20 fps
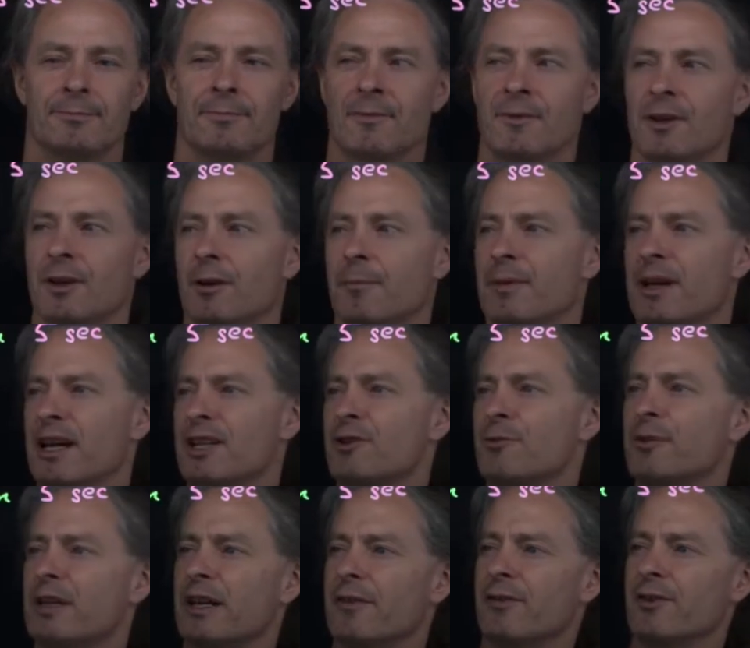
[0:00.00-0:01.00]
Imagine
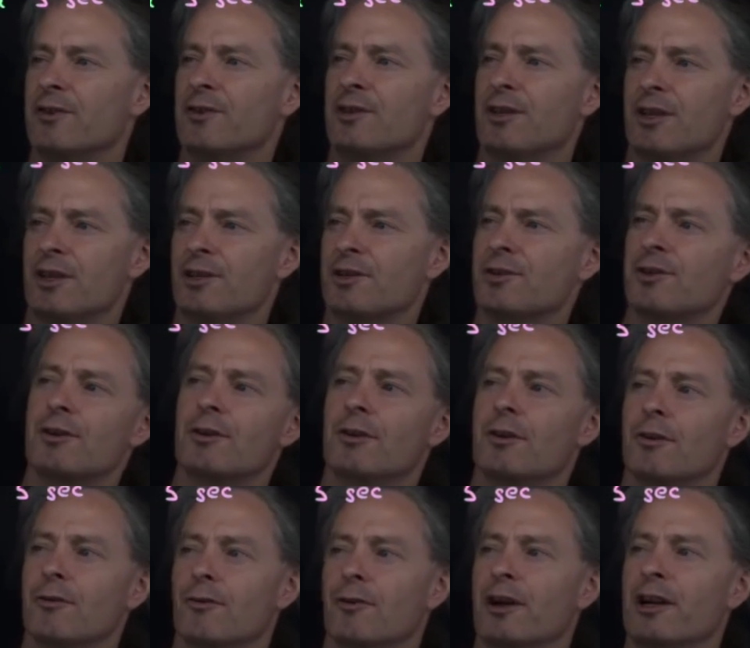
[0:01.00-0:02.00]
we have a disk
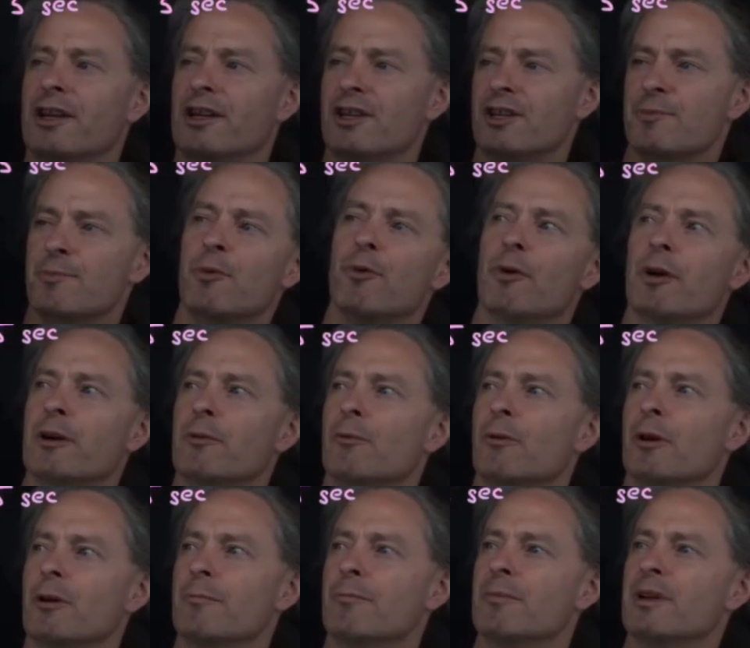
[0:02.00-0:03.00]
of radius
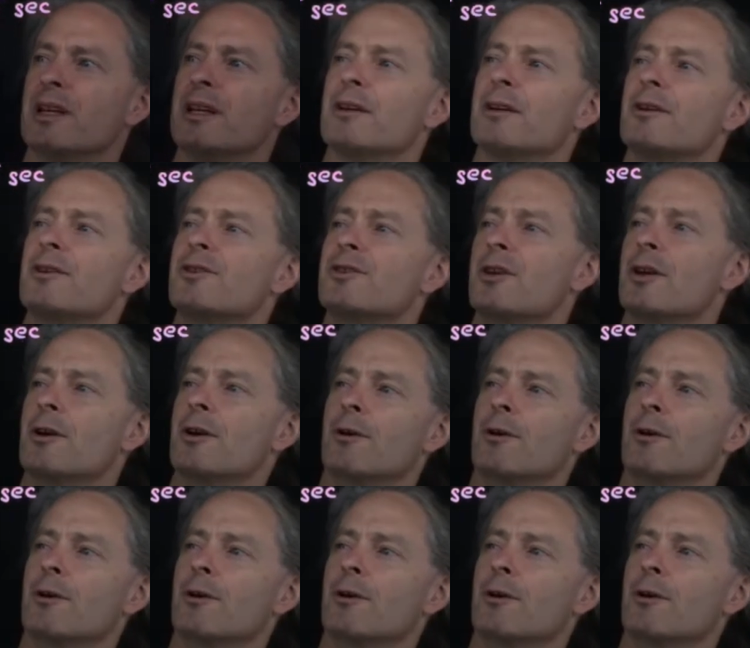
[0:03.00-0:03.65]
0.1 meters